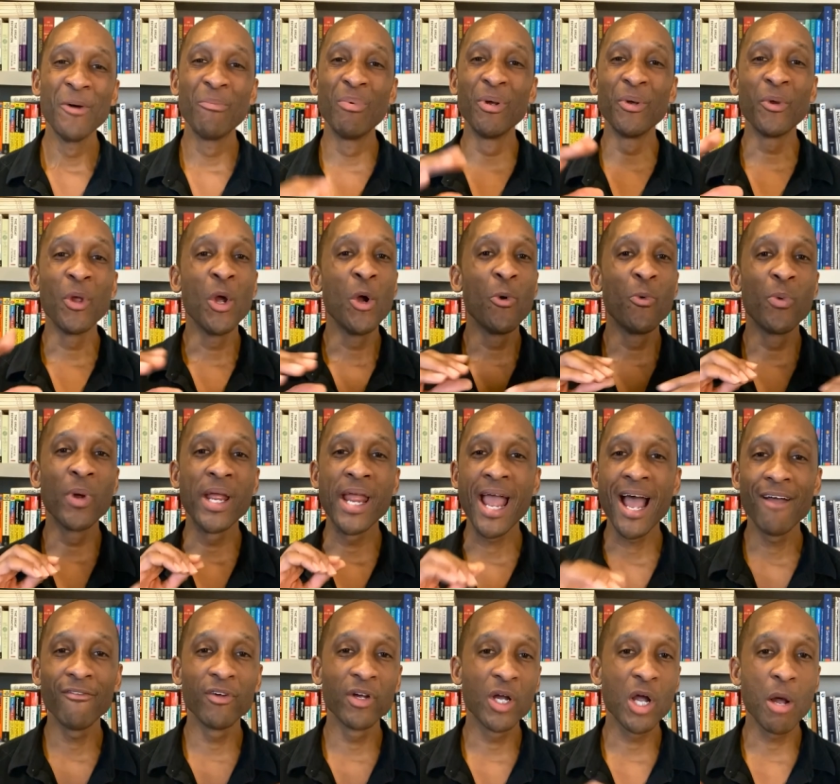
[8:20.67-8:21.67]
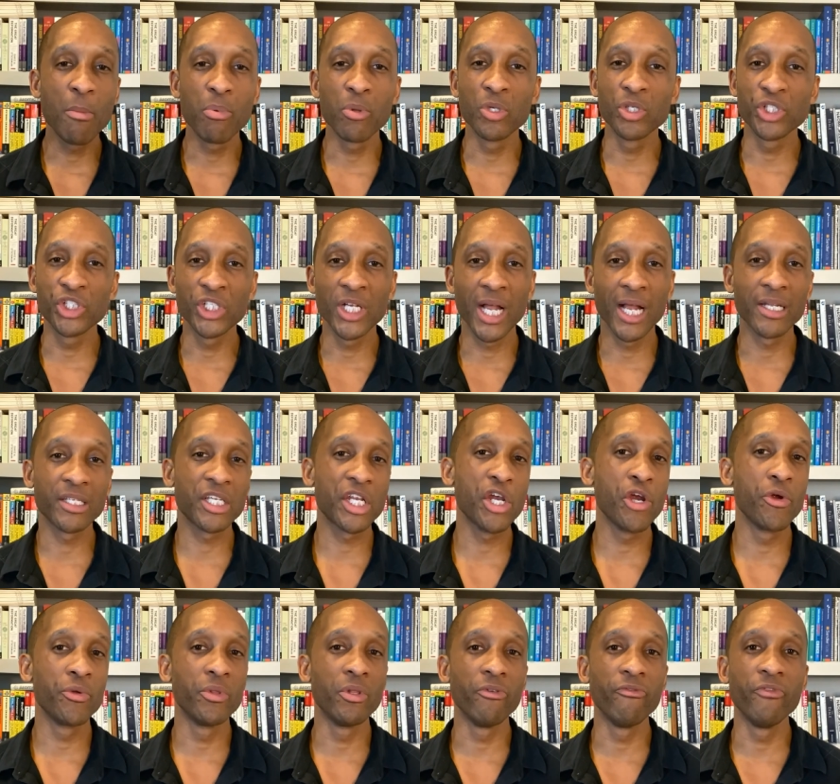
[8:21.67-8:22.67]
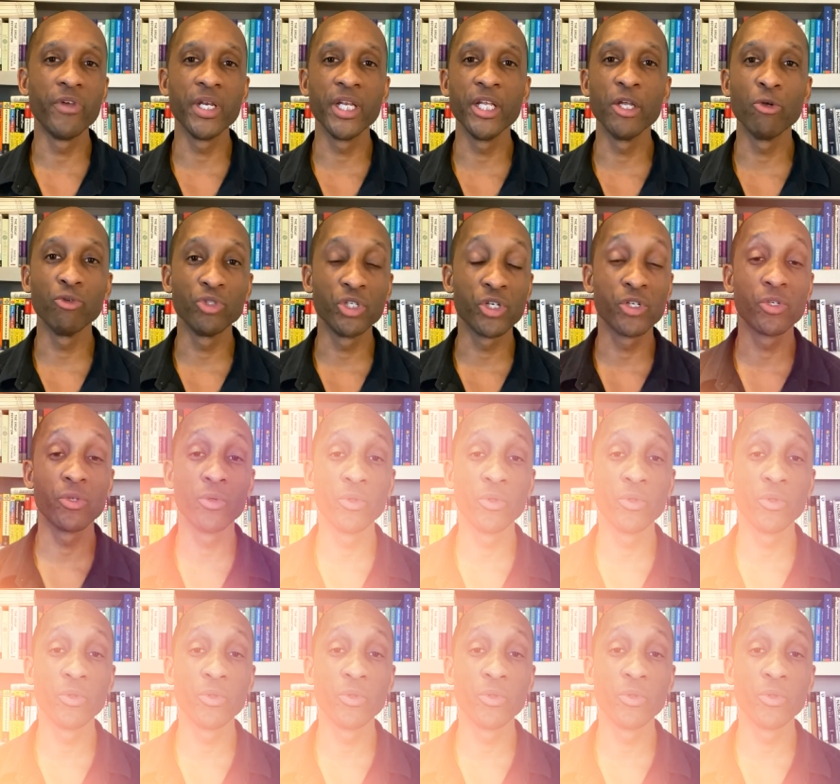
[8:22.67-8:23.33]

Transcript: but we have a couple of shots here in the video just